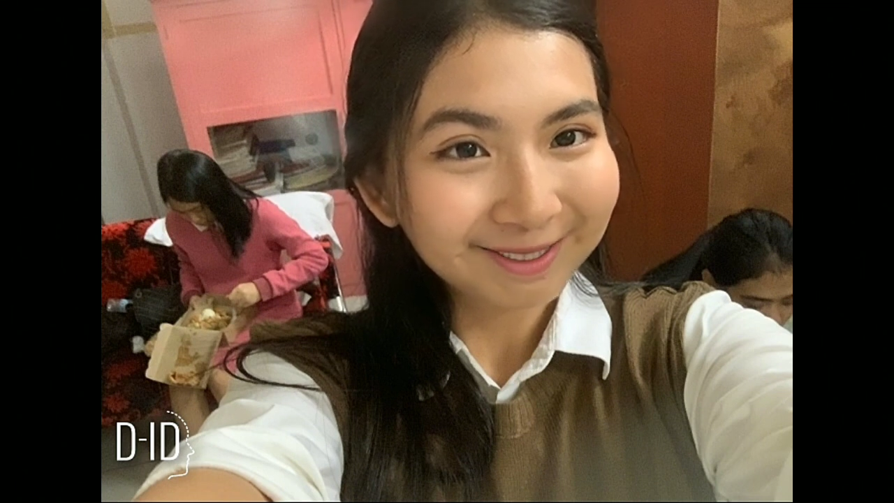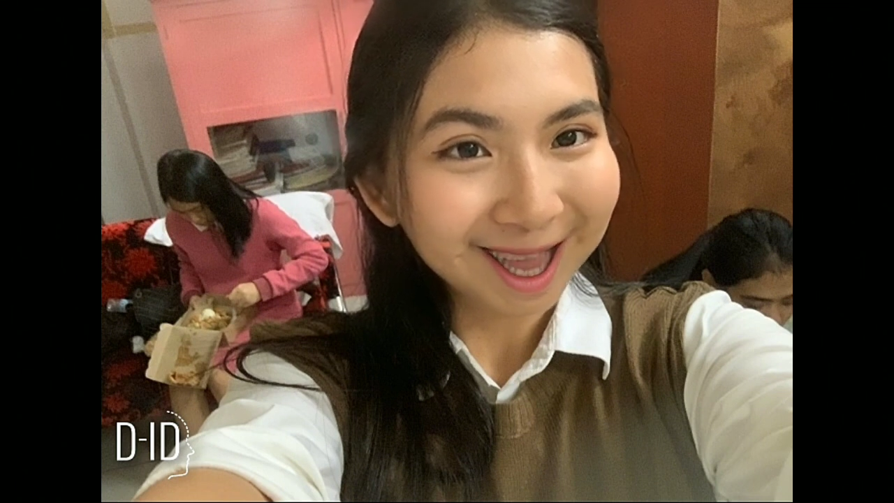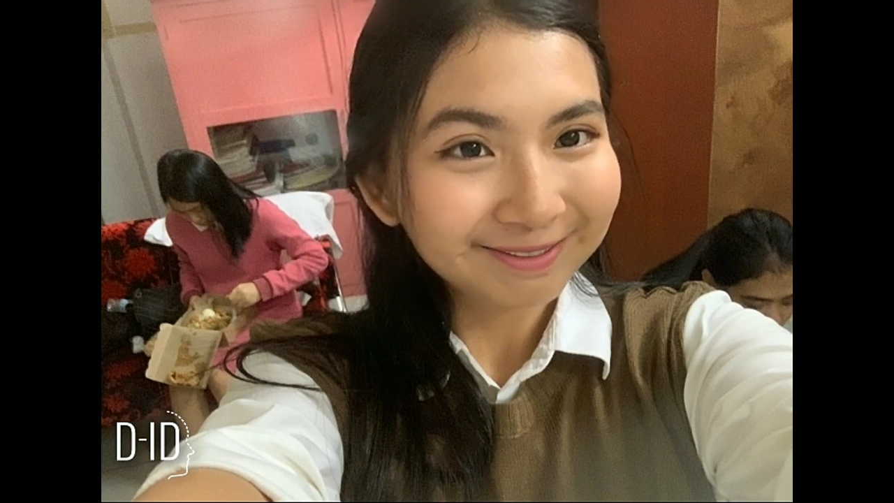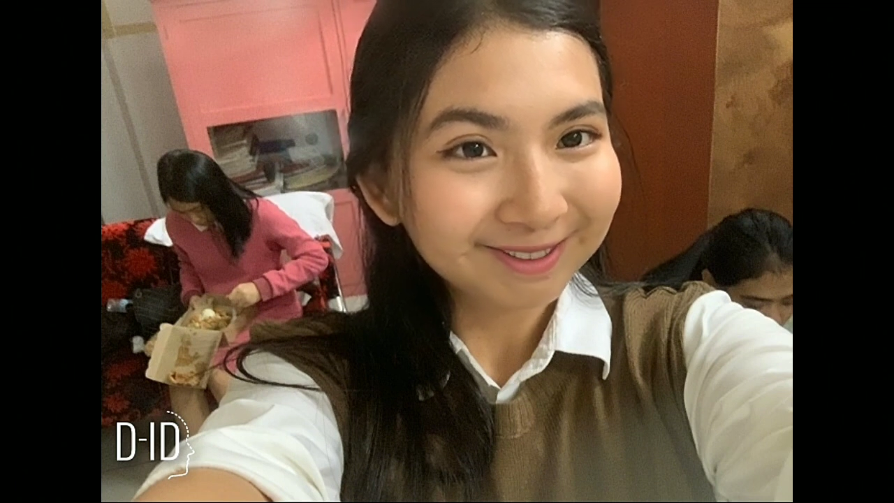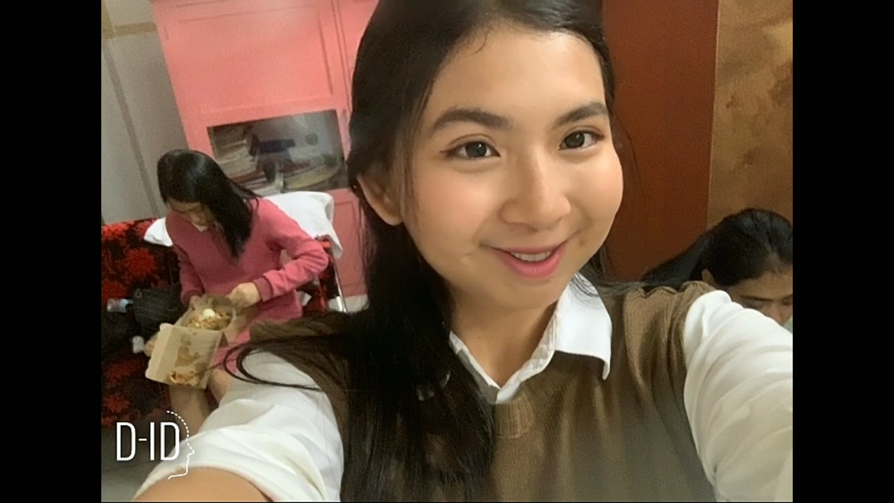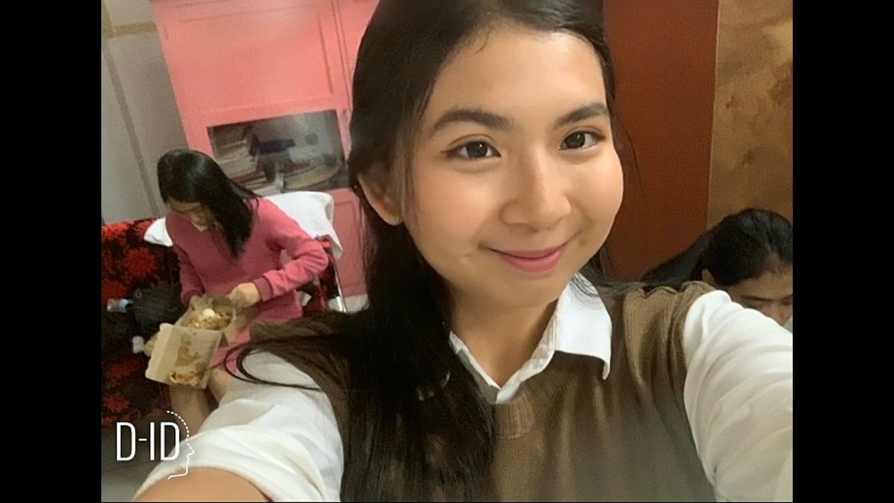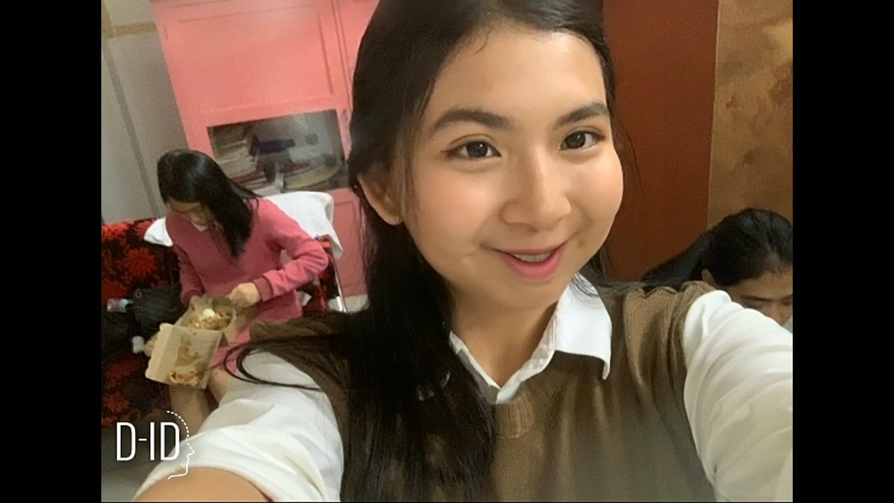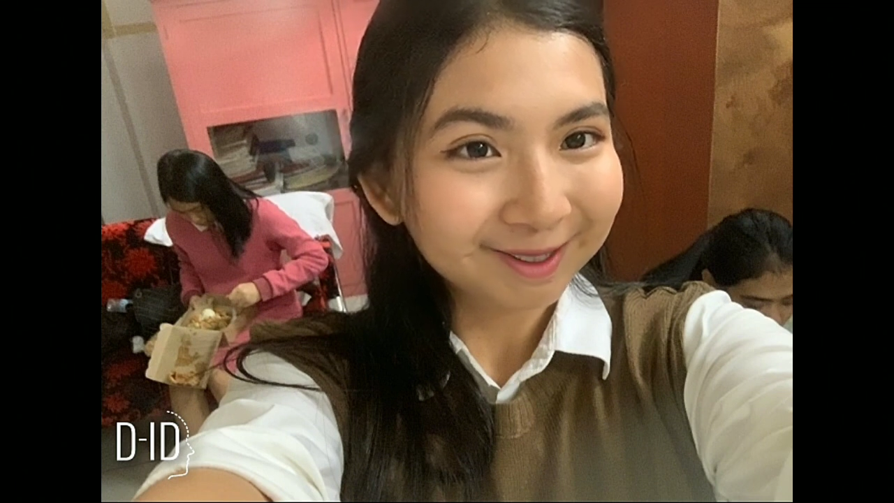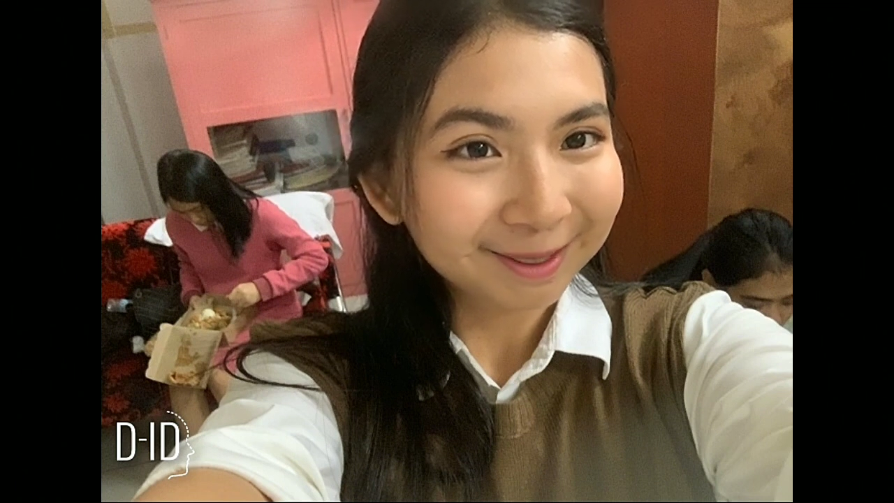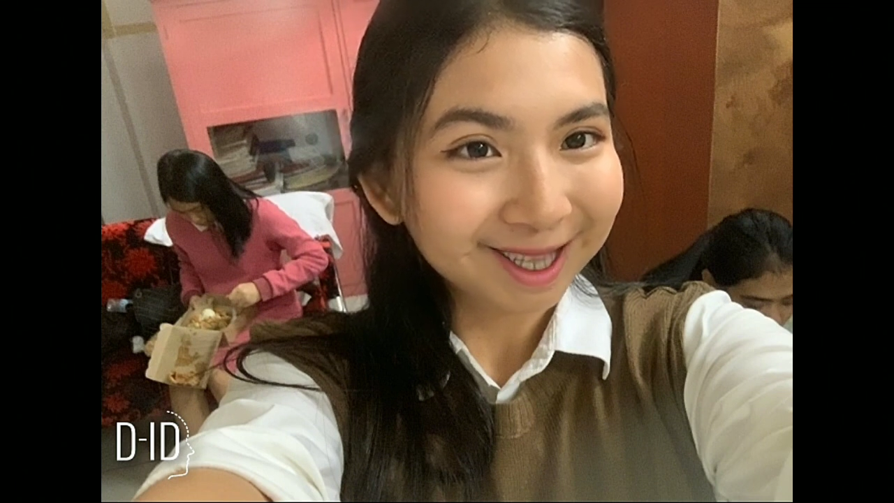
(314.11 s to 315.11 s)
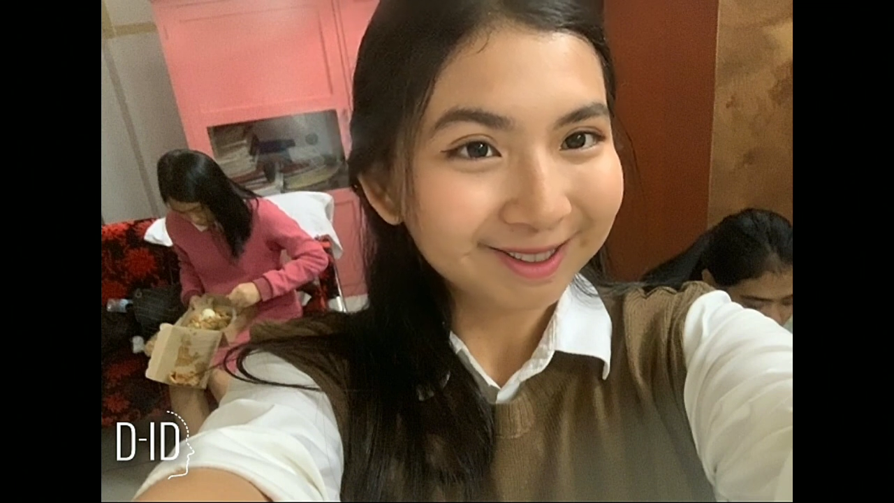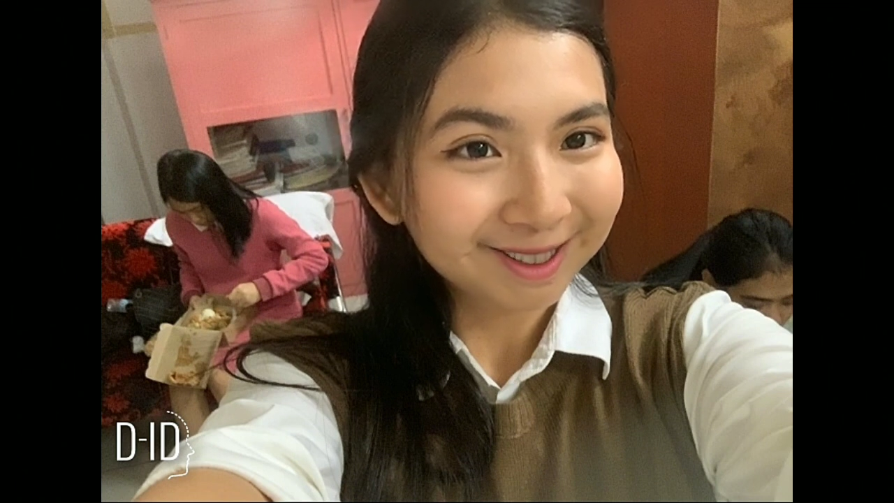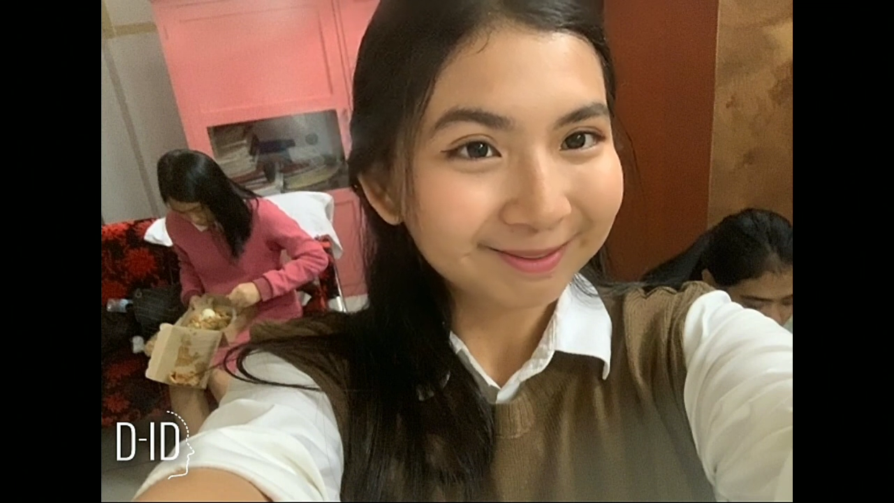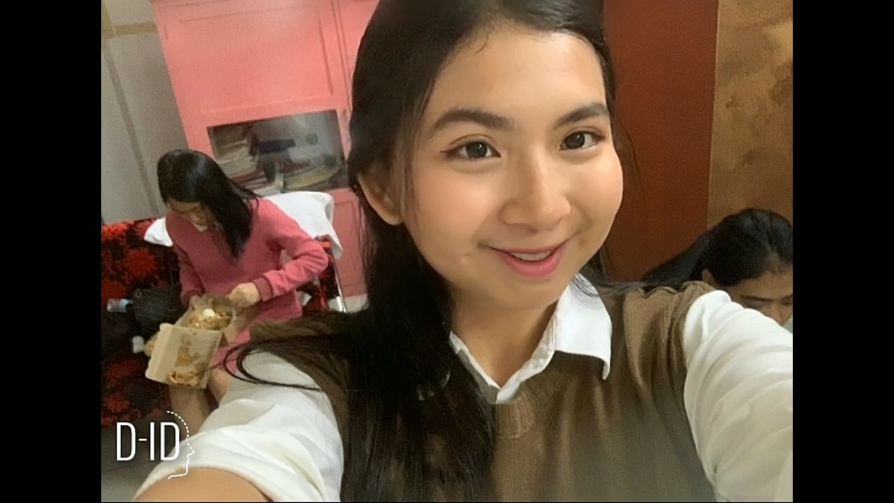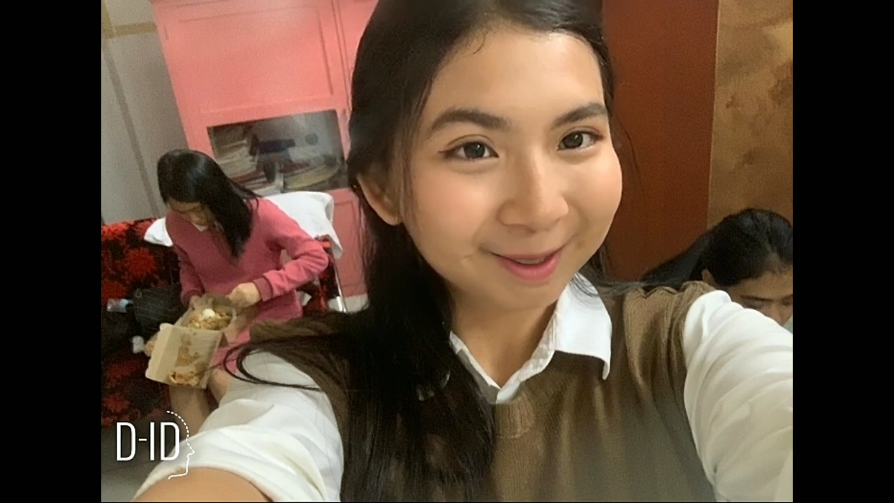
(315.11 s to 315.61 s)
to have a two-fold planar
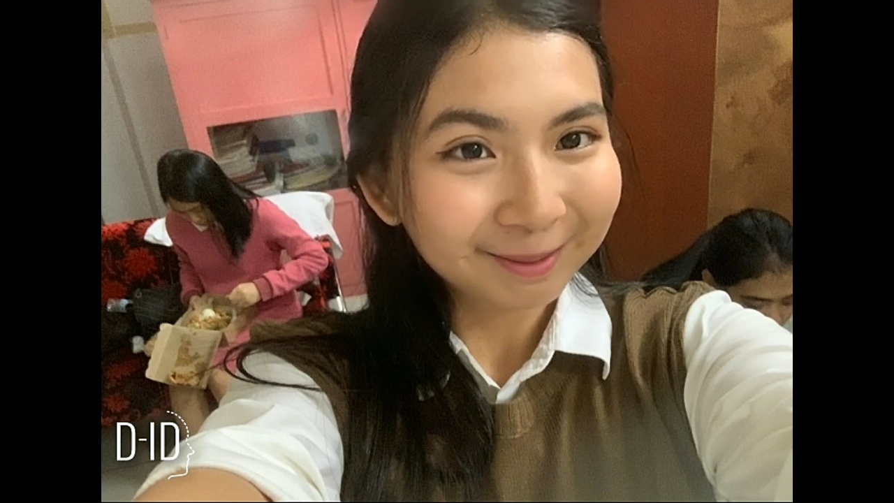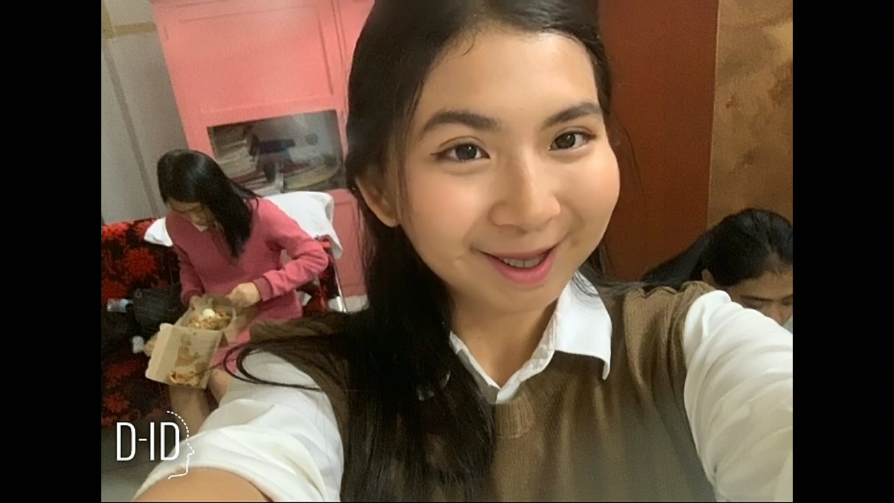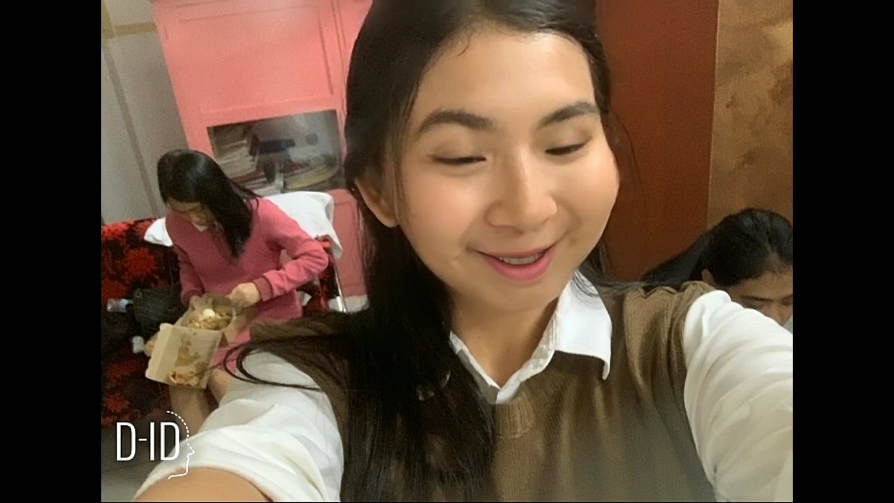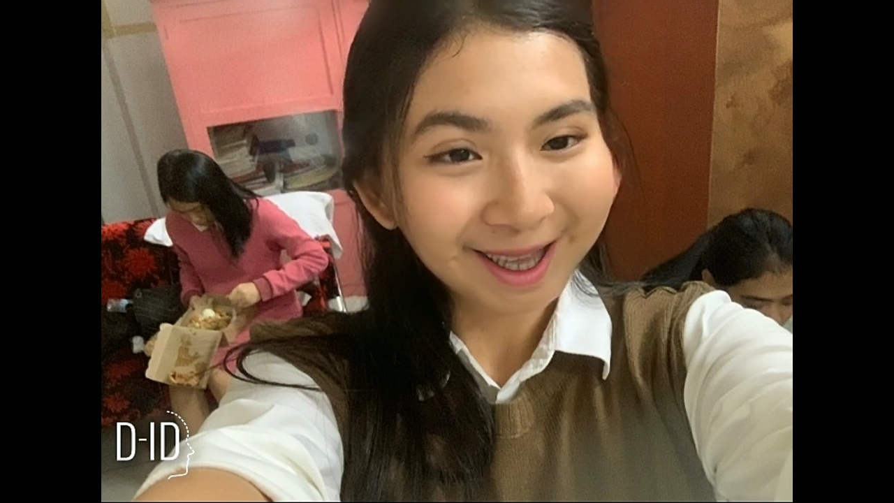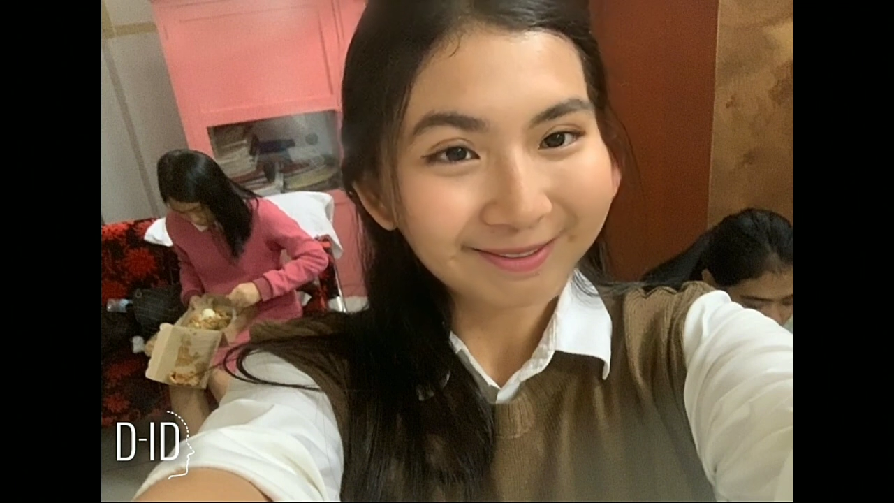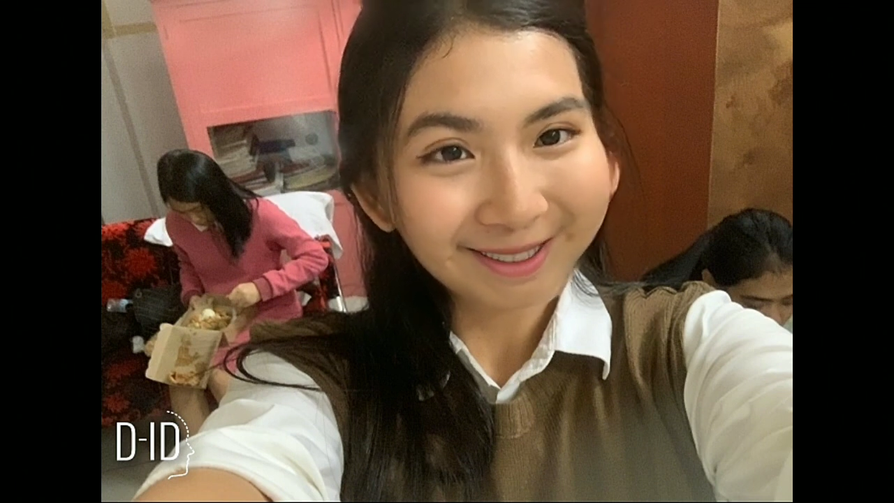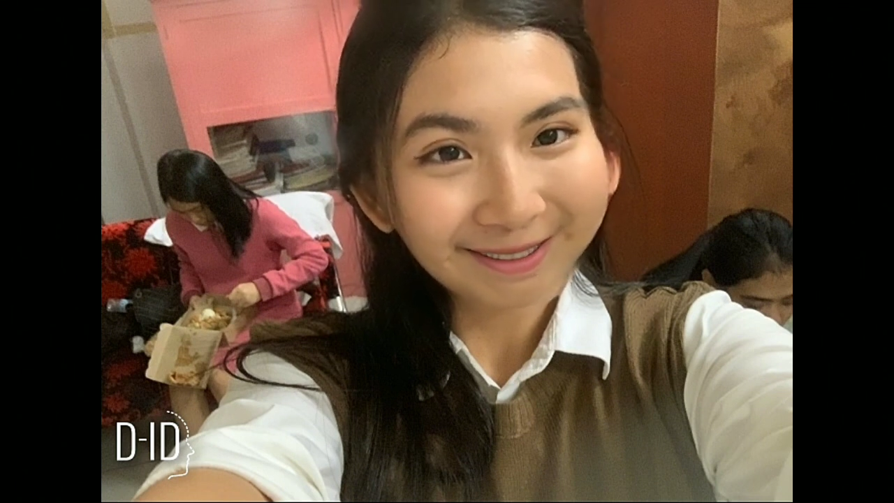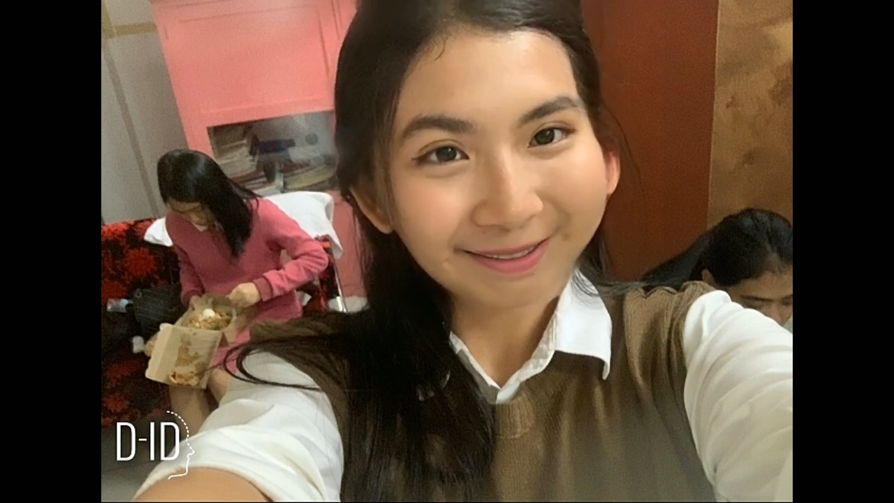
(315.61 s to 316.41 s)
covering without having